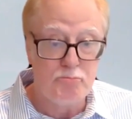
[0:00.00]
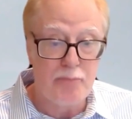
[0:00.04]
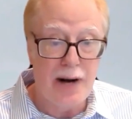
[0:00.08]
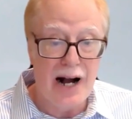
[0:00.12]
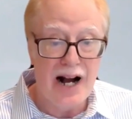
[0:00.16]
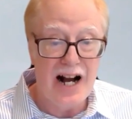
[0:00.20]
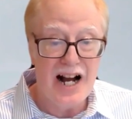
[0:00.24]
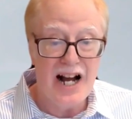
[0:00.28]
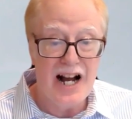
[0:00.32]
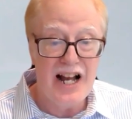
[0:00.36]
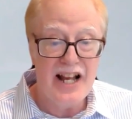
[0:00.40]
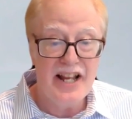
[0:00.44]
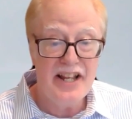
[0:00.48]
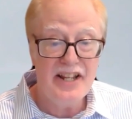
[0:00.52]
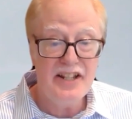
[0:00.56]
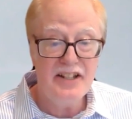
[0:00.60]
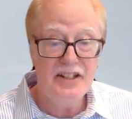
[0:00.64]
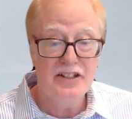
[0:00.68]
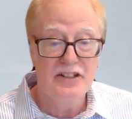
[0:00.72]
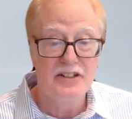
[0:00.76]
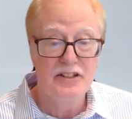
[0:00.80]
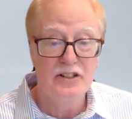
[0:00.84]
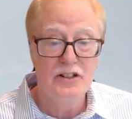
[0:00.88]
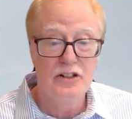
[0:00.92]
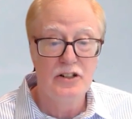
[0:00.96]
by,
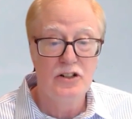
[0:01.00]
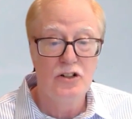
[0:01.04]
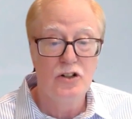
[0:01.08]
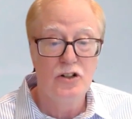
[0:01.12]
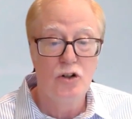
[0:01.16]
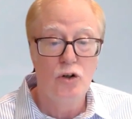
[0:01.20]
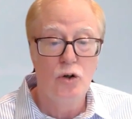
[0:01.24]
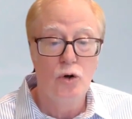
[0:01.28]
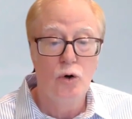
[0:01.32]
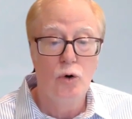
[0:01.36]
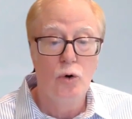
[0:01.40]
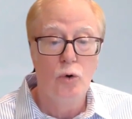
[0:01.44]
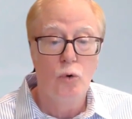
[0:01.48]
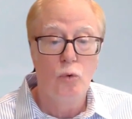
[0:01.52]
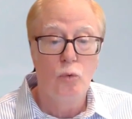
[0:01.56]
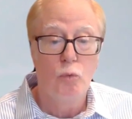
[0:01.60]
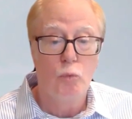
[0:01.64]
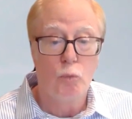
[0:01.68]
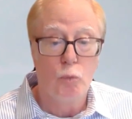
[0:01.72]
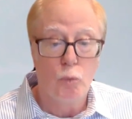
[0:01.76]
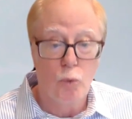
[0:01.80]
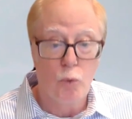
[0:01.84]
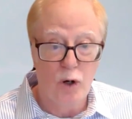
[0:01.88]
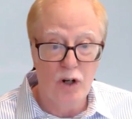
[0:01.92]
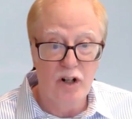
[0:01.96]

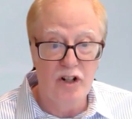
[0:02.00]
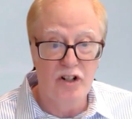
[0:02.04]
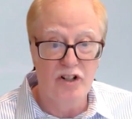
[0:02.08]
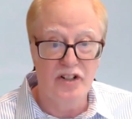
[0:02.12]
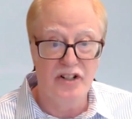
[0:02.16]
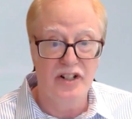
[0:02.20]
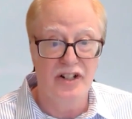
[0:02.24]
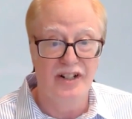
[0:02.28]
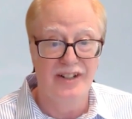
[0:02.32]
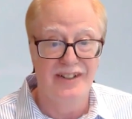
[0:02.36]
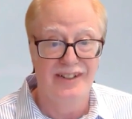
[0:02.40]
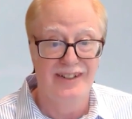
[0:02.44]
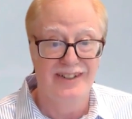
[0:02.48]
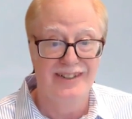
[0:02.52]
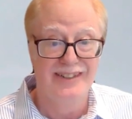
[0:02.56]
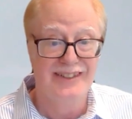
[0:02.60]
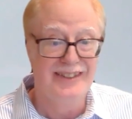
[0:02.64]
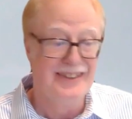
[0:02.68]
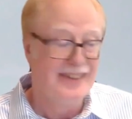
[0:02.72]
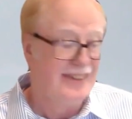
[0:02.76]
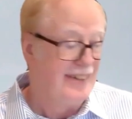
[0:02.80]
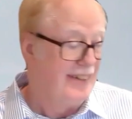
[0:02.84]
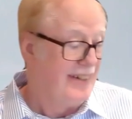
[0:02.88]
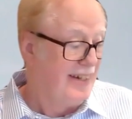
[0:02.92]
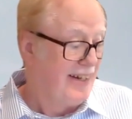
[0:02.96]
word.
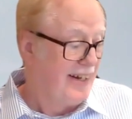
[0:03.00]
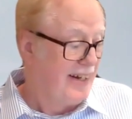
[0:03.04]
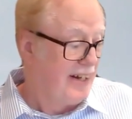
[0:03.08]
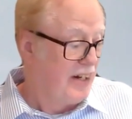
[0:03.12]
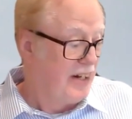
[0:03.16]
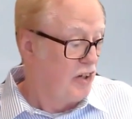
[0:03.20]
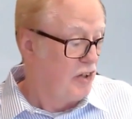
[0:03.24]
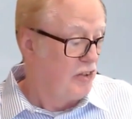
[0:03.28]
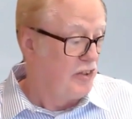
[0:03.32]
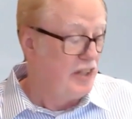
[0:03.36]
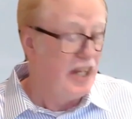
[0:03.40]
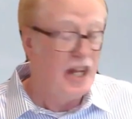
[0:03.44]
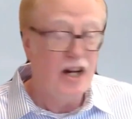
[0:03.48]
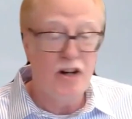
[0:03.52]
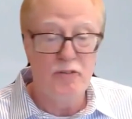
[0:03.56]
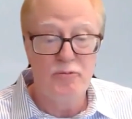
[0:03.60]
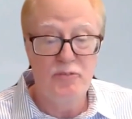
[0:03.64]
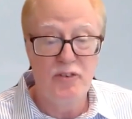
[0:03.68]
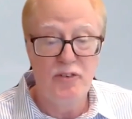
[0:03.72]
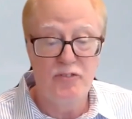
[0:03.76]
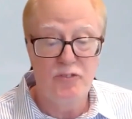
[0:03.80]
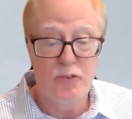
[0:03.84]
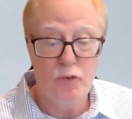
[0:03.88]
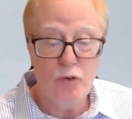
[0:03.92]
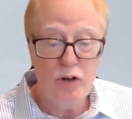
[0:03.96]
Now,
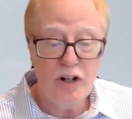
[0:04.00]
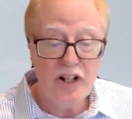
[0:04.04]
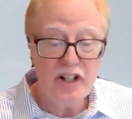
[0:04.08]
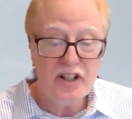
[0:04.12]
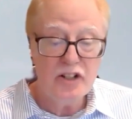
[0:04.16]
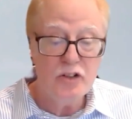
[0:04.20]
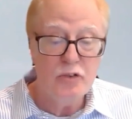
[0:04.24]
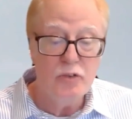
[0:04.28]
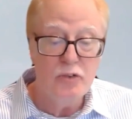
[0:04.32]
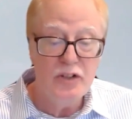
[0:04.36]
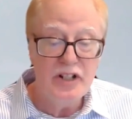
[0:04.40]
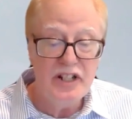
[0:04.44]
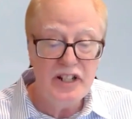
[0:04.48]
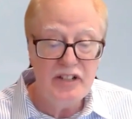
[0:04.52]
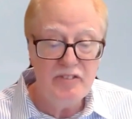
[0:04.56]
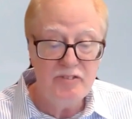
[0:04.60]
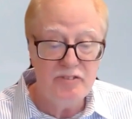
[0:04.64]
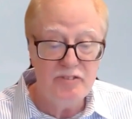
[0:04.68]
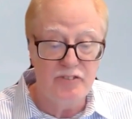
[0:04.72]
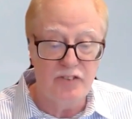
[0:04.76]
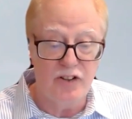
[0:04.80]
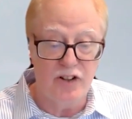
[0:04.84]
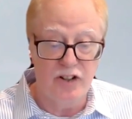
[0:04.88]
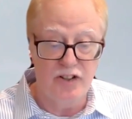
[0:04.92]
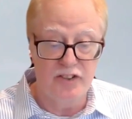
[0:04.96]
before I go any
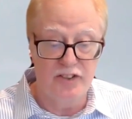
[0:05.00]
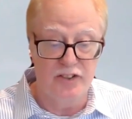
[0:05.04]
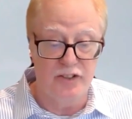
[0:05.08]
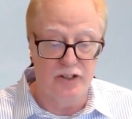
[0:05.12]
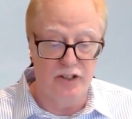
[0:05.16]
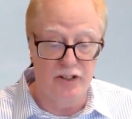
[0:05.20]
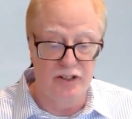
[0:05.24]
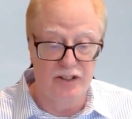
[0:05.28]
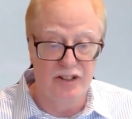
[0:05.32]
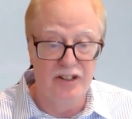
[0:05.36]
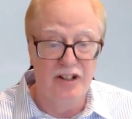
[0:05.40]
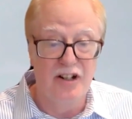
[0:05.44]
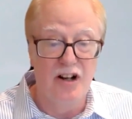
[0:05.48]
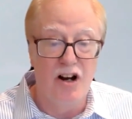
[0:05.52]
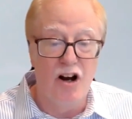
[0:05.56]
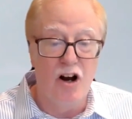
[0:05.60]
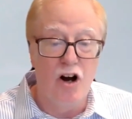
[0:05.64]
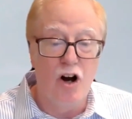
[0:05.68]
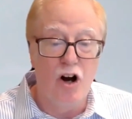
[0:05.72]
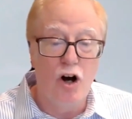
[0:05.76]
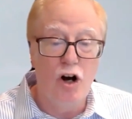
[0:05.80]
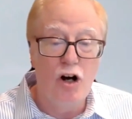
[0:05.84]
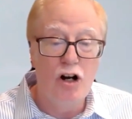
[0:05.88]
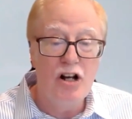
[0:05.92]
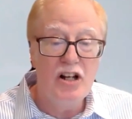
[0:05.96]
further,
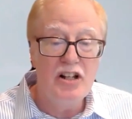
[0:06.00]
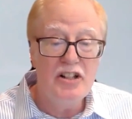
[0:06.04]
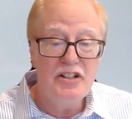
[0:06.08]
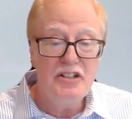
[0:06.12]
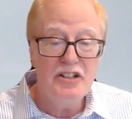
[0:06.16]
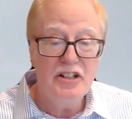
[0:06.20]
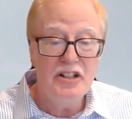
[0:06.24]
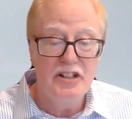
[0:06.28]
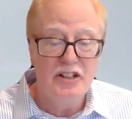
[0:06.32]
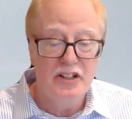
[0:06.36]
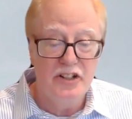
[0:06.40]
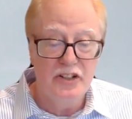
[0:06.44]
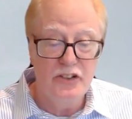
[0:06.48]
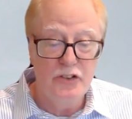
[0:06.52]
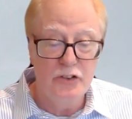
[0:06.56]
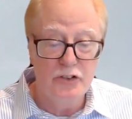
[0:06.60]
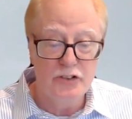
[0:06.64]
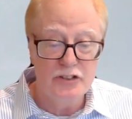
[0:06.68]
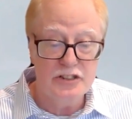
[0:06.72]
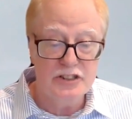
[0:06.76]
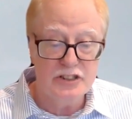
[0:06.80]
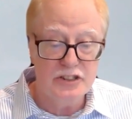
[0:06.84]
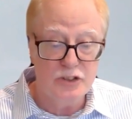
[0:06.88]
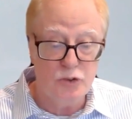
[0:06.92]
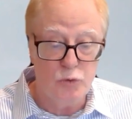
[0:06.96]
on
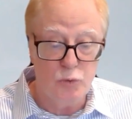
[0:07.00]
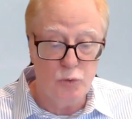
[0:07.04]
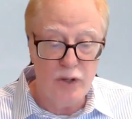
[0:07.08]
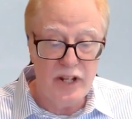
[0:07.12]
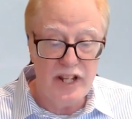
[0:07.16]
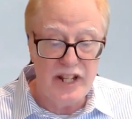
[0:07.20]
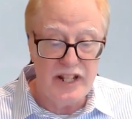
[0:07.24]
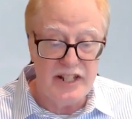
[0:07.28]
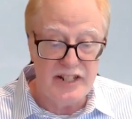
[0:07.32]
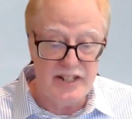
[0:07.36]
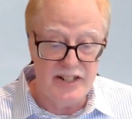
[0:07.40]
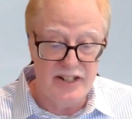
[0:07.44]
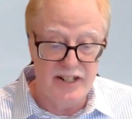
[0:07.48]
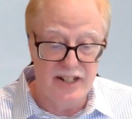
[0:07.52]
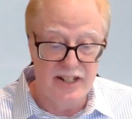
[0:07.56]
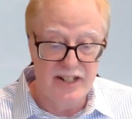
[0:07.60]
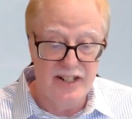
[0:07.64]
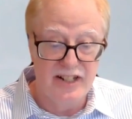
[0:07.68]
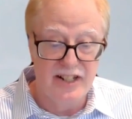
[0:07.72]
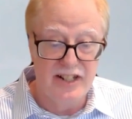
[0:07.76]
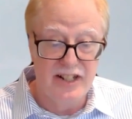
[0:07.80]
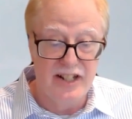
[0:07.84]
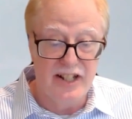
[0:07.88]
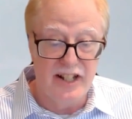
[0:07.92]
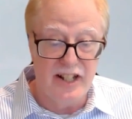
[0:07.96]
your screen,
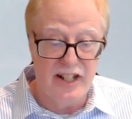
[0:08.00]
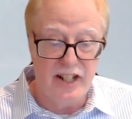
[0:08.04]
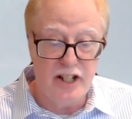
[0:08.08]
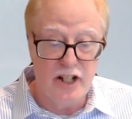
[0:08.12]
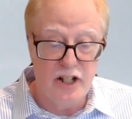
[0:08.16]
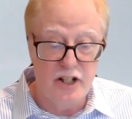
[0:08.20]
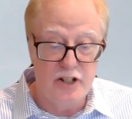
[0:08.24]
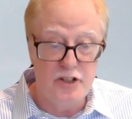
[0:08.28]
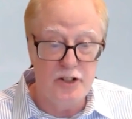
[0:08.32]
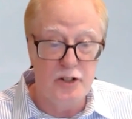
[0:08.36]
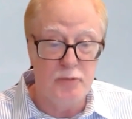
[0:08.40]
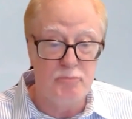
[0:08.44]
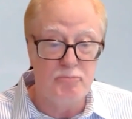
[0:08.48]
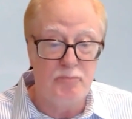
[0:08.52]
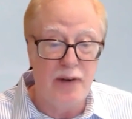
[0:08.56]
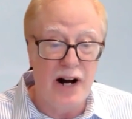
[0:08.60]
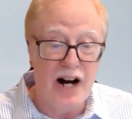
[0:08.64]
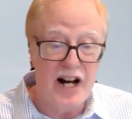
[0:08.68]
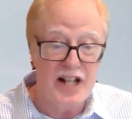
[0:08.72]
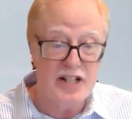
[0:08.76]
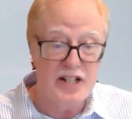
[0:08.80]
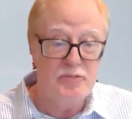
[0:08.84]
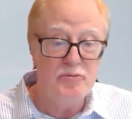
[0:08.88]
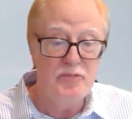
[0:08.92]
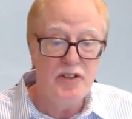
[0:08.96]
on the
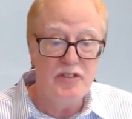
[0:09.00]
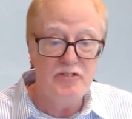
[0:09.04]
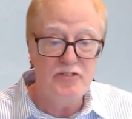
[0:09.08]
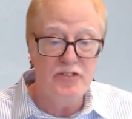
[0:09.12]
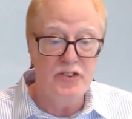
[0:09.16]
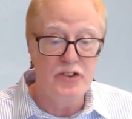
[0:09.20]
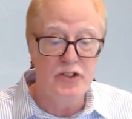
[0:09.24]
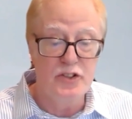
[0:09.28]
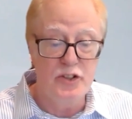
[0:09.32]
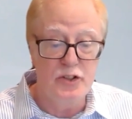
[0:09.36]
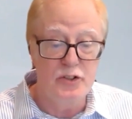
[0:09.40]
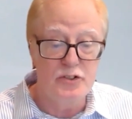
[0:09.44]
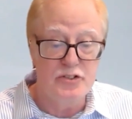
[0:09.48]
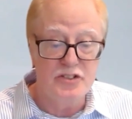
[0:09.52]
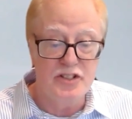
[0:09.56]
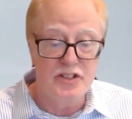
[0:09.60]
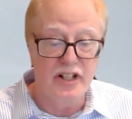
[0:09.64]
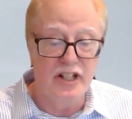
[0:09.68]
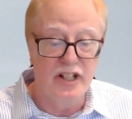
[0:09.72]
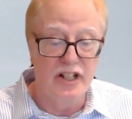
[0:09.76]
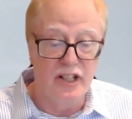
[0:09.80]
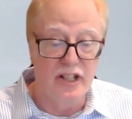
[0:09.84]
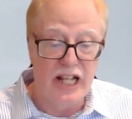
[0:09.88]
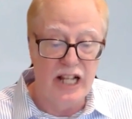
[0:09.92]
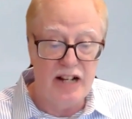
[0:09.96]
bottom, if you're
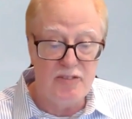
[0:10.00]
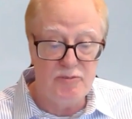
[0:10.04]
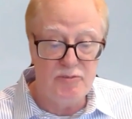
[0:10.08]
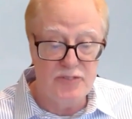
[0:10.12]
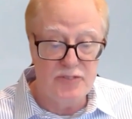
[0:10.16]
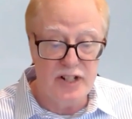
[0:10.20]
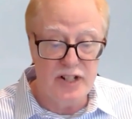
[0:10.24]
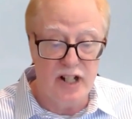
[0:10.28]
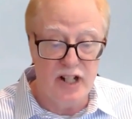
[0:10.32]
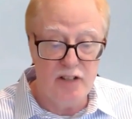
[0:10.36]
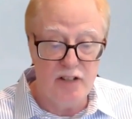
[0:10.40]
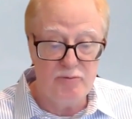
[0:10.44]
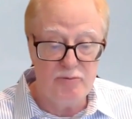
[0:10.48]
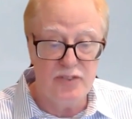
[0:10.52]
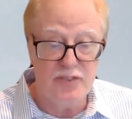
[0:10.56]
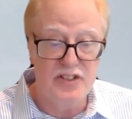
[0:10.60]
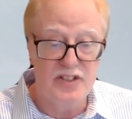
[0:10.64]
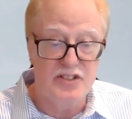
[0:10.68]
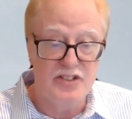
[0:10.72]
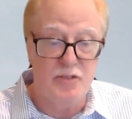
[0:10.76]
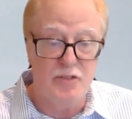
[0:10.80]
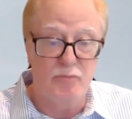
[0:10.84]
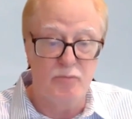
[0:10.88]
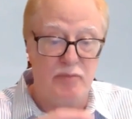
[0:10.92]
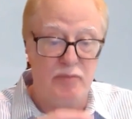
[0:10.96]
using a laptop,
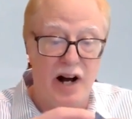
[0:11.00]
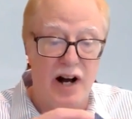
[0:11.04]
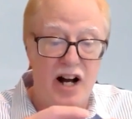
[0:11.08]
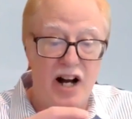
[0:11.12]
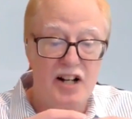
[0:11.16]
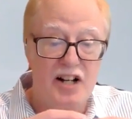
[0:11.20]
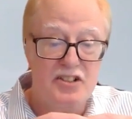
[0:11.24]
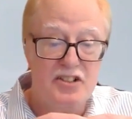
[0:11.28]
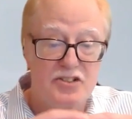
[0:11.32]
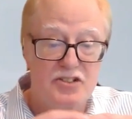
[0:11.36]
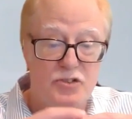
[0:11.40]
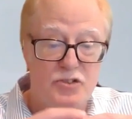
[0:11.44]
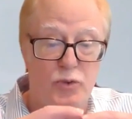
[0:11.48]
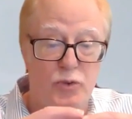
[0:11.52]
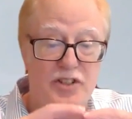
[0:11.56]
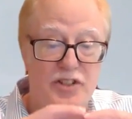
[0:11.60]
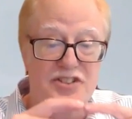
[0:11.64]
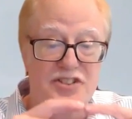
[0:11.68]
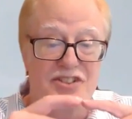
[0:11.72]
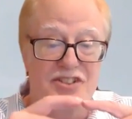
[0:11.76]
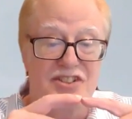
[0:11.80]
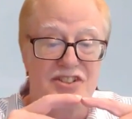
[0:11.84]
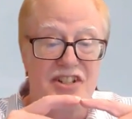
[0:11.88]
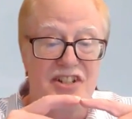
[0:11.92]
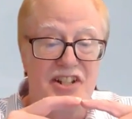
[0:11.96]
is a box with
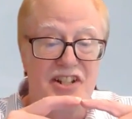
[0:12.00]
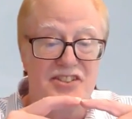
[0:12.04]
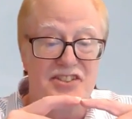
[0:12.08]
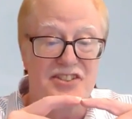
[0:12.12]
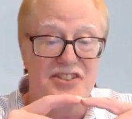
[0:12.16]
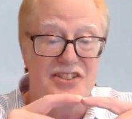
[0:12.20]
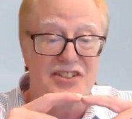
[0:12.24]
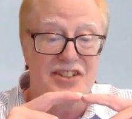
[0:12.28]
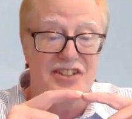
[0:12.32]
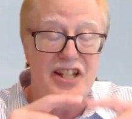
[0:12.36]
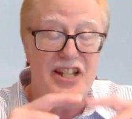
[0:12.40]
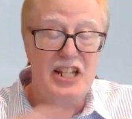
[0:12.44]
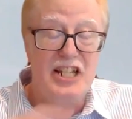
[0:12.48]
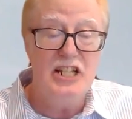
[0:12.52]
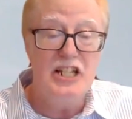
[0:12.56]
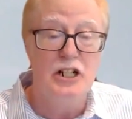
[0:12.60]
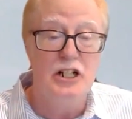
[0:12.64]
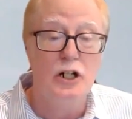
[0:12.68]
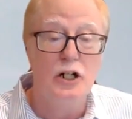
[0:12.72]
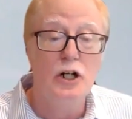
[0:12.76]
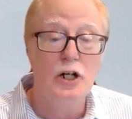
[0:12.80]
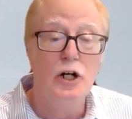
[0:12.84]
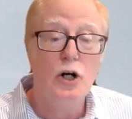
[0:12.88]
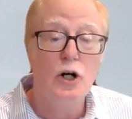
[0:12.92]
CC,